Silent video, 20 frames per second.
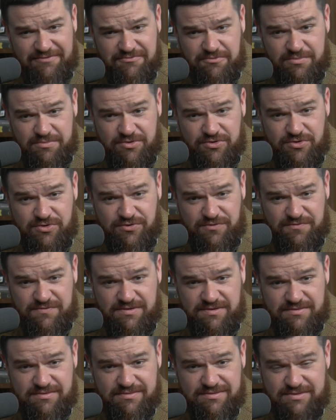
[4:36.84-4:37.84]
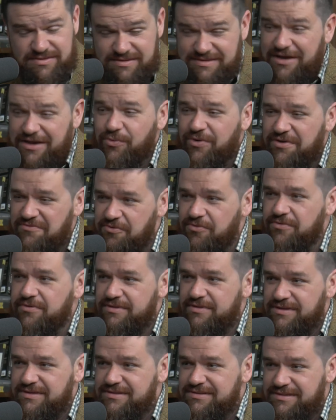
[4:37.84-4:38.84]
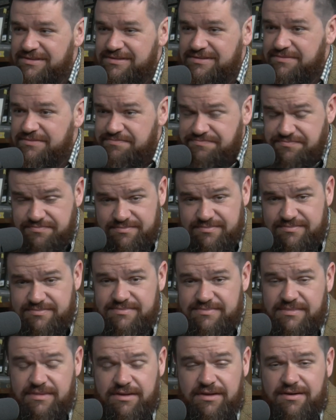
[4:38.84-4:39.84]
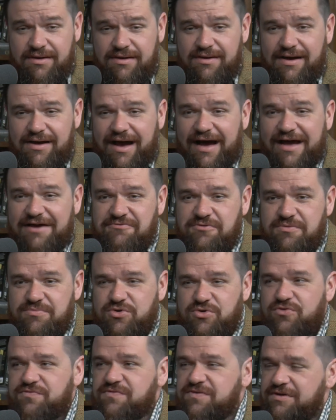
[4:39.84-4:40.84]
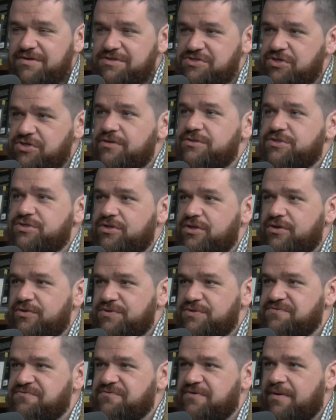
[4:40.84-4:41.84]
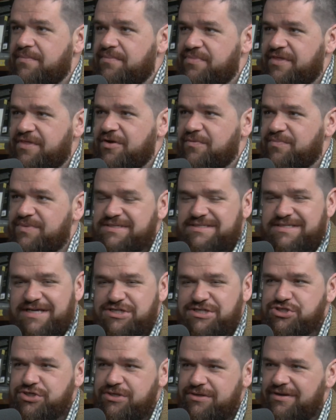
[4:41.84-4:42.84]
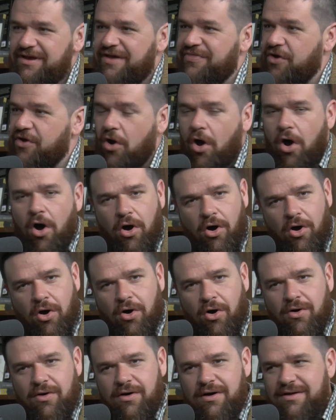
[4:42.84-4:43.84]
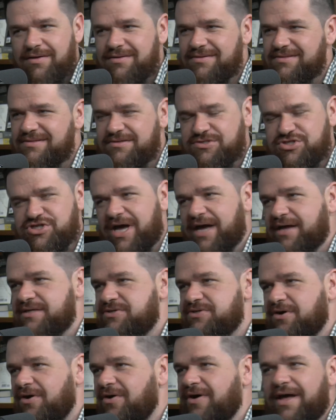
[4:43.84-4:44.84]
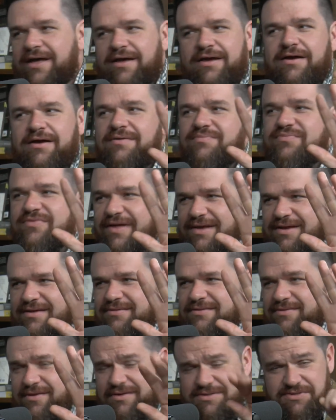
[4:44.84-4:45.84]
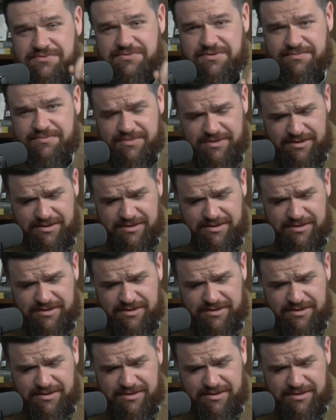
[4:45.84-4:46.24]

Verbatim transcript: I have removed so this is how we have ordered this system. I have removed their church clothes from their possession, and they're all oh, the jackets are all hanging up yeah. like in the laundry room.